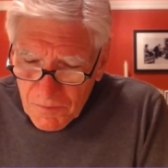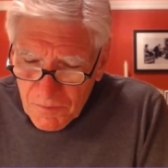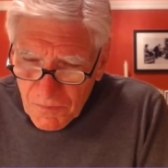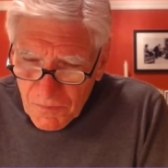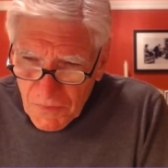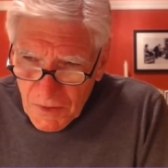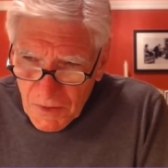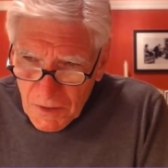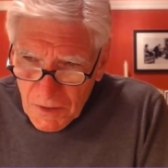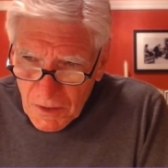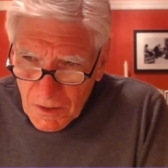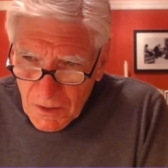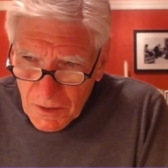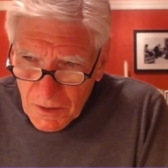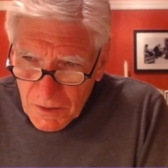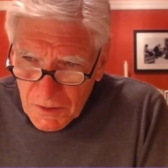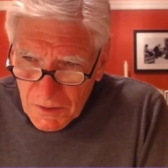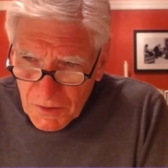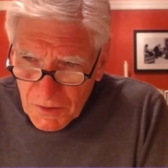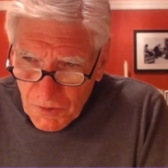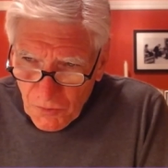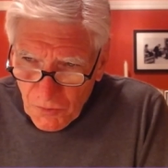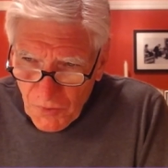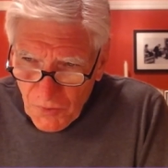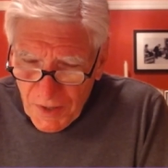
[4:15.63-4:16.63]
uh, in
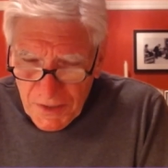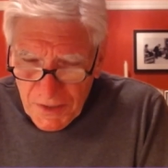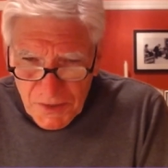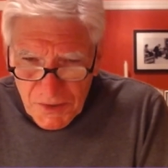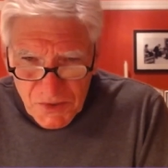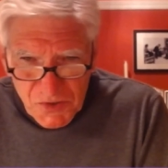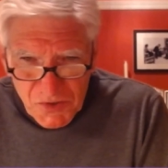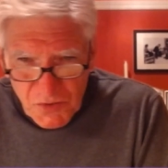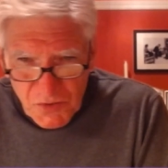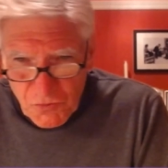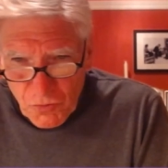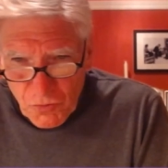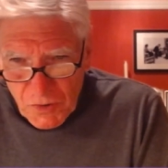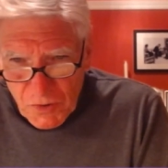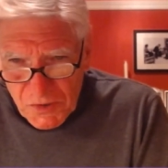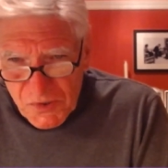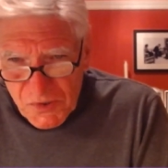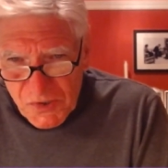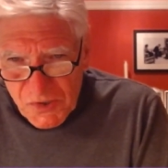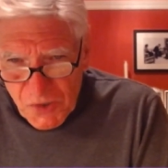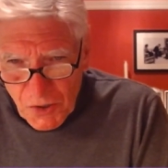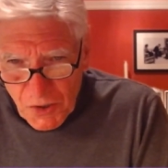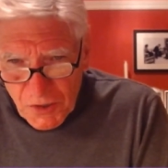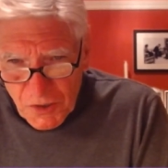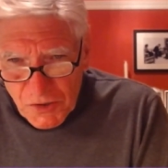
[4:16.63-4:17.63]
the writings of one
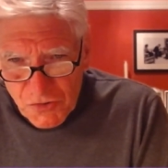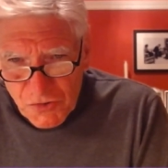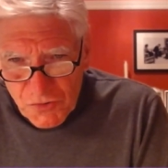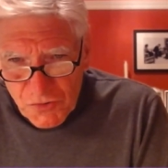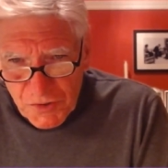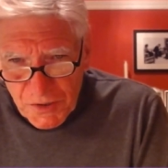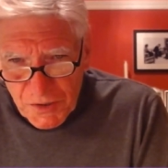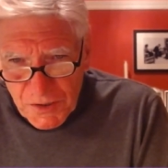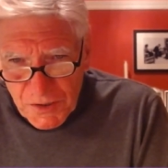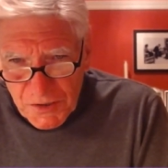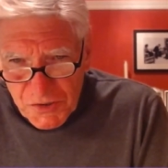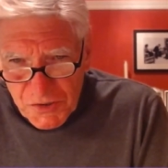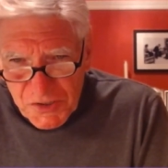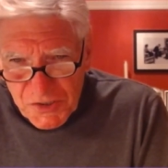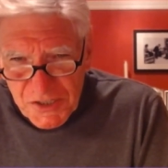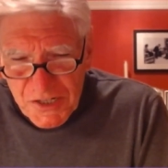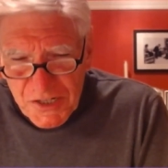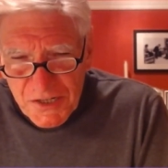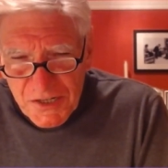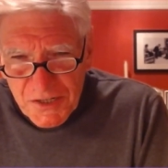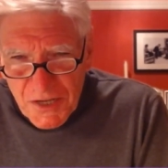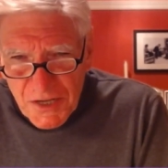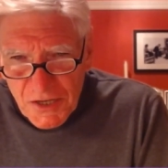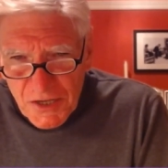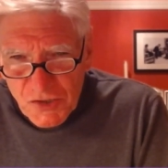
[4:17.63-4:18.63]
Sartre, and
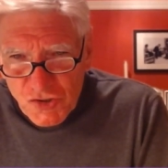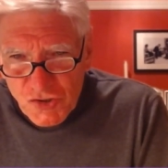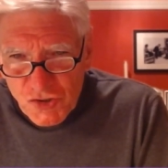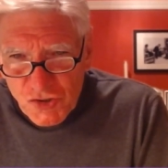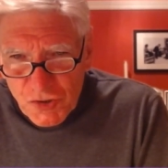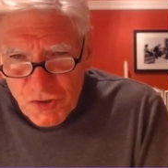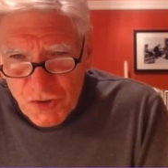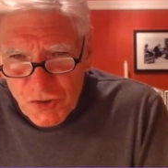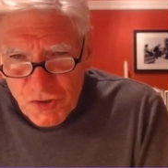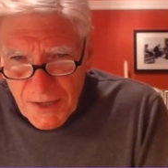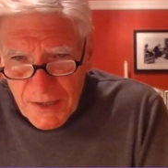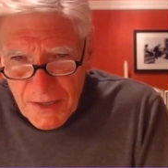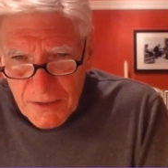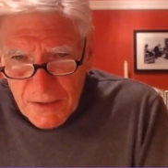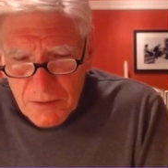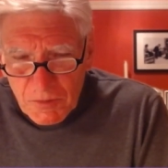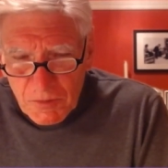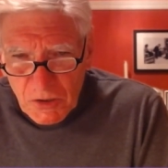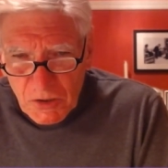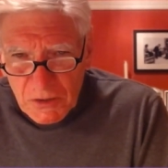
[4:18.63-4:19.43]
denatured animal,